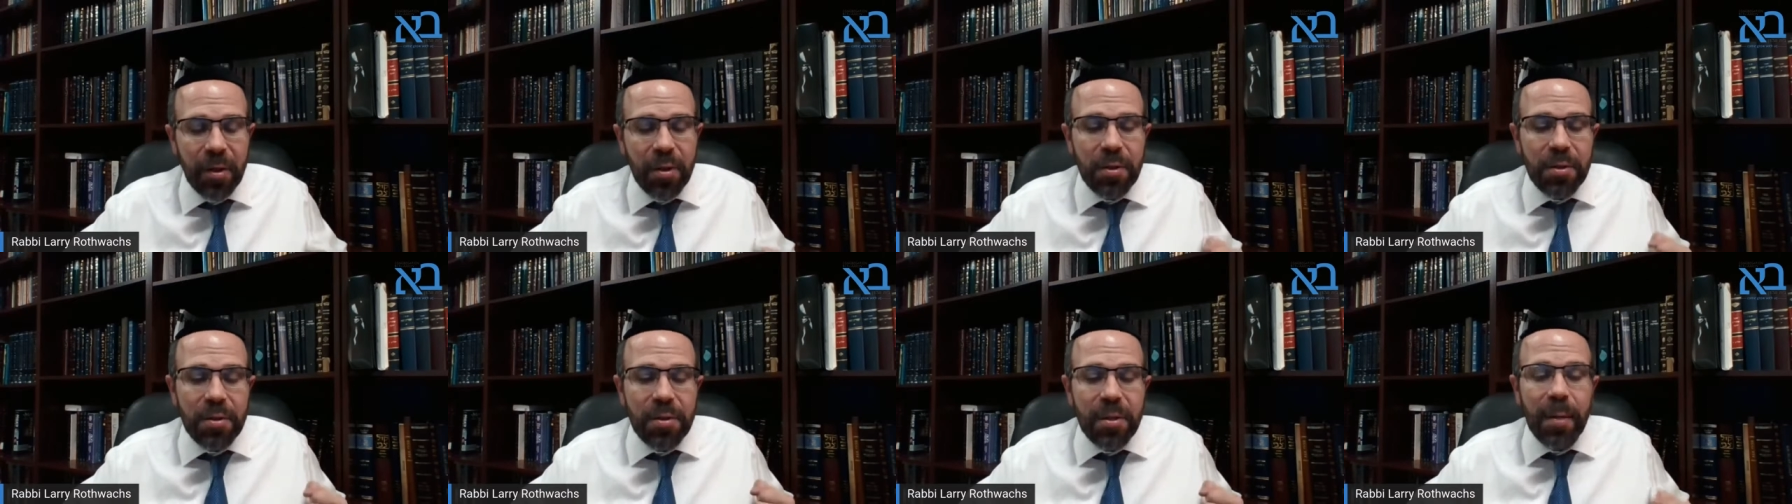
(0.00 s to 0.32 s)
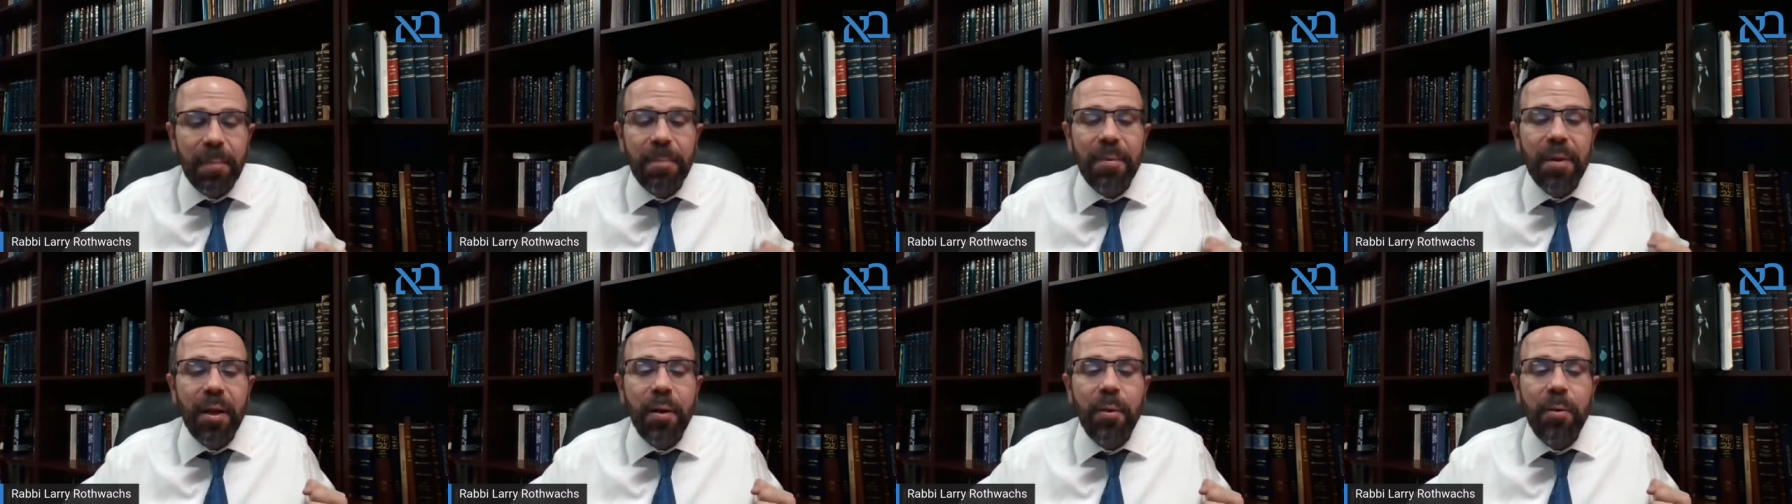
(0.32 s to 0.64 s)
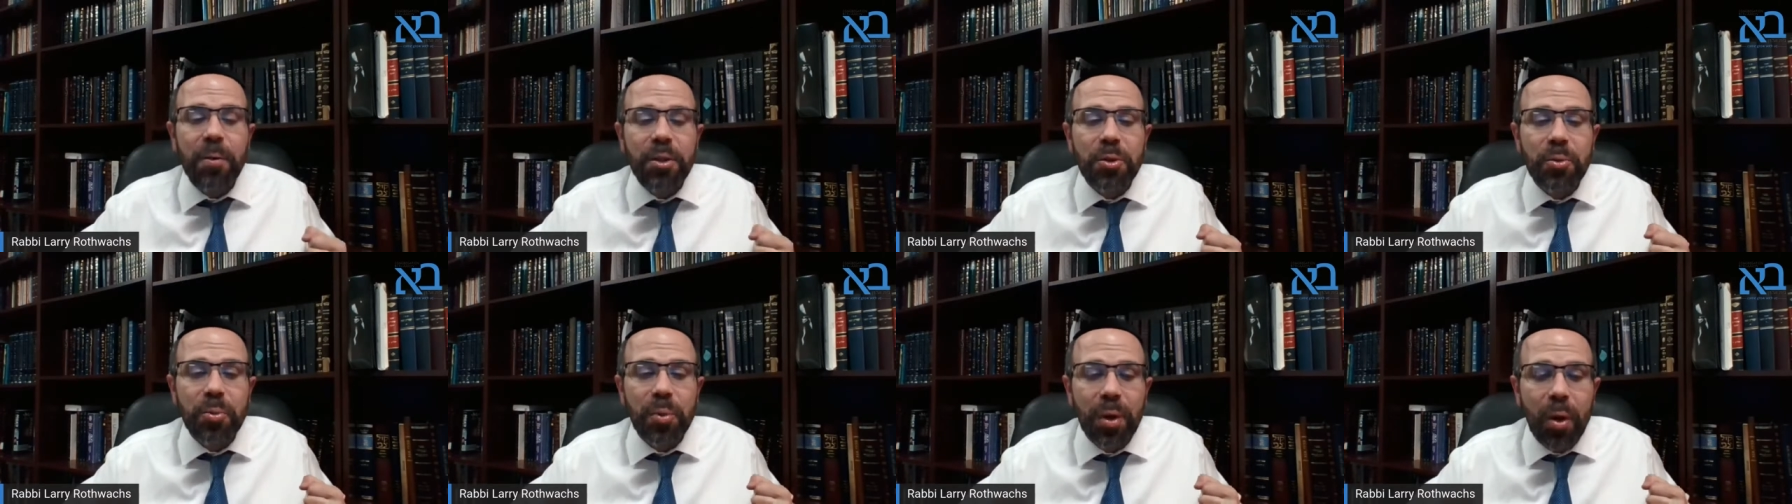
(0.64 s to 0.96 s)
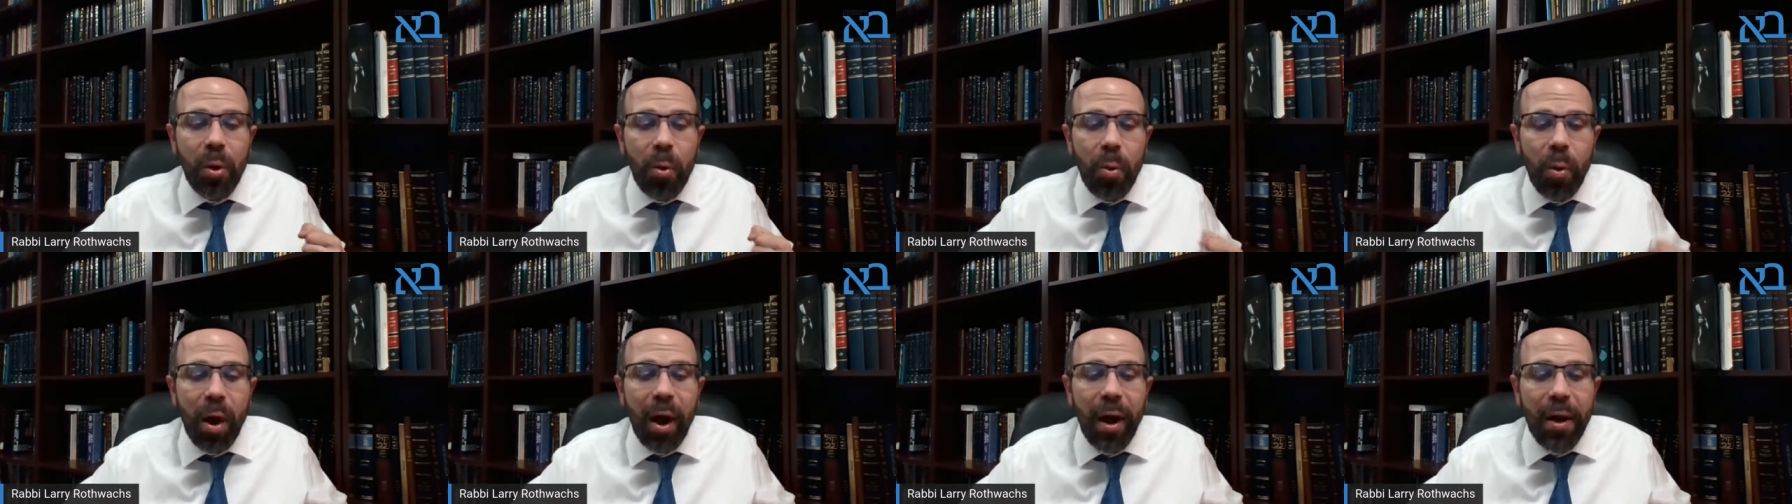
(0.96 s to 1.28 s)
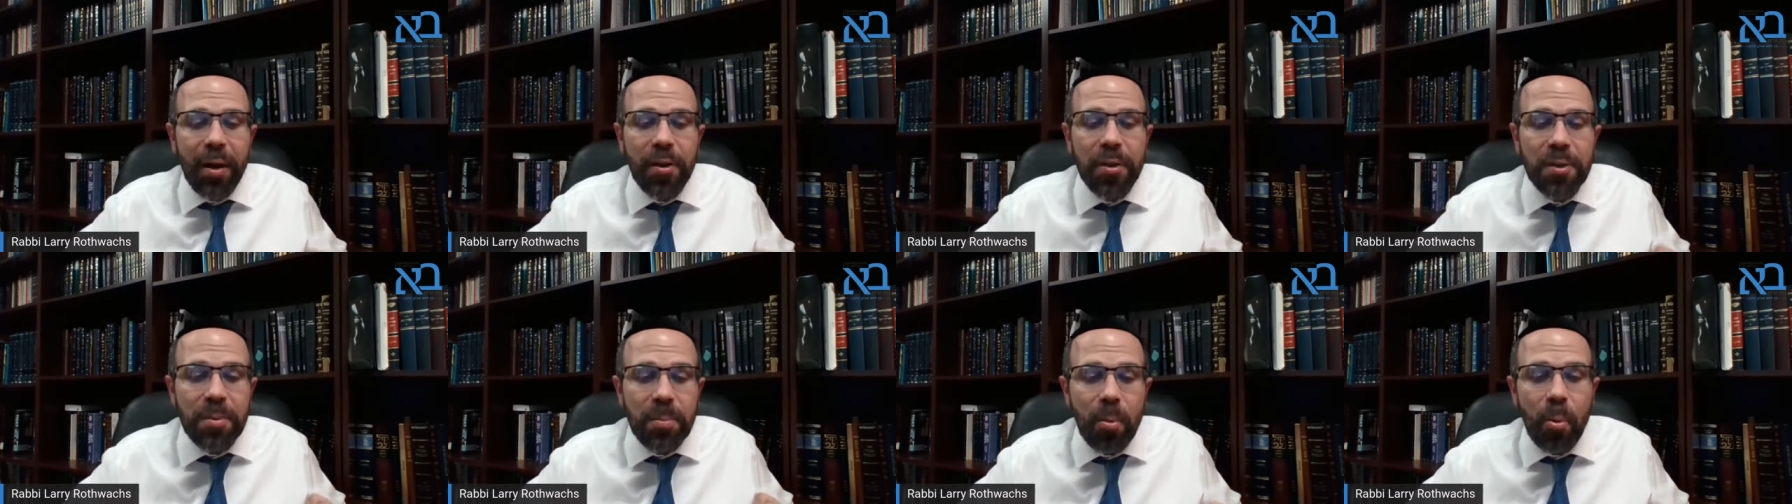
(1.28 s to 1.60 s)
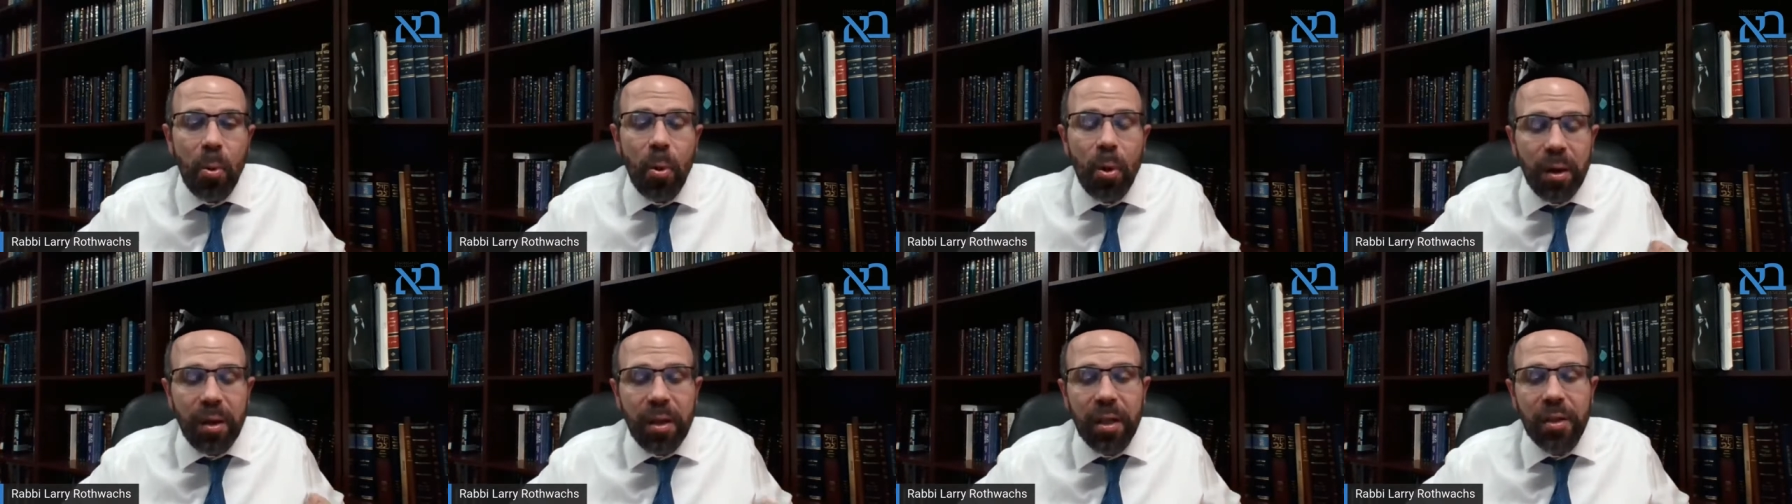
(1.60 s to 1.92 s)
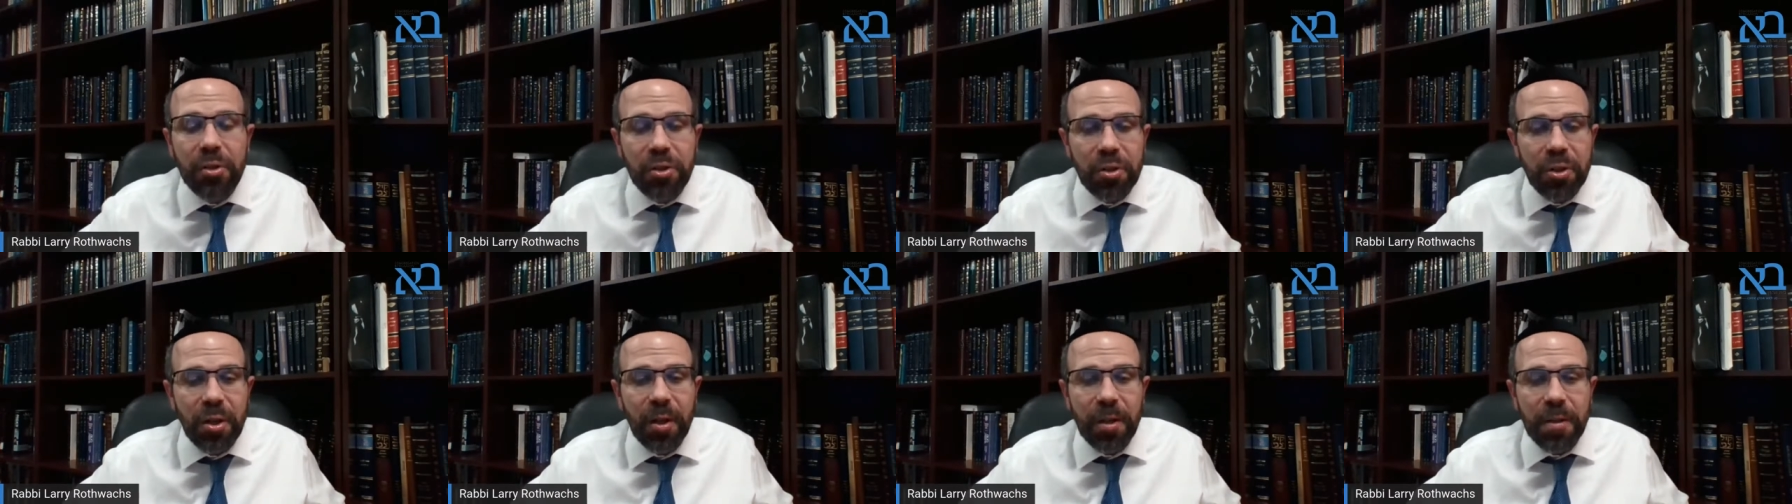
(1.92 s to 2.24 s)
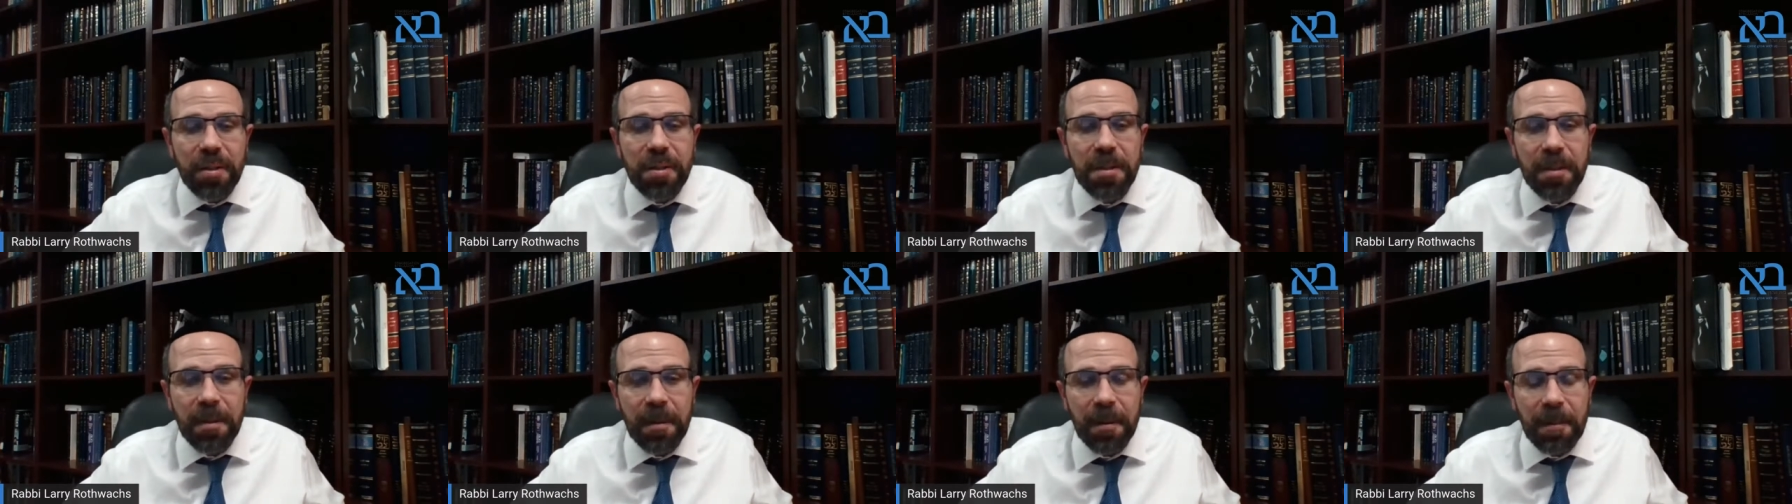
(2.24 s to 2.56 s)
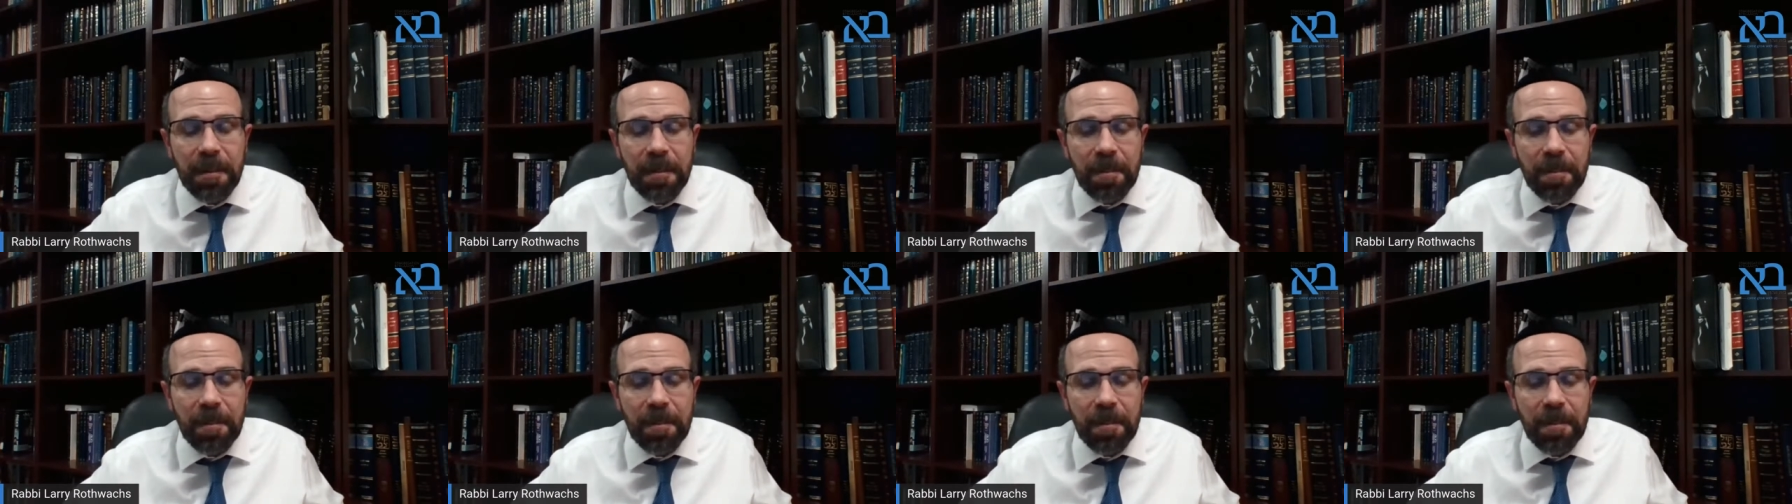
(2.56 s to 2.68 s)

something which requires more than just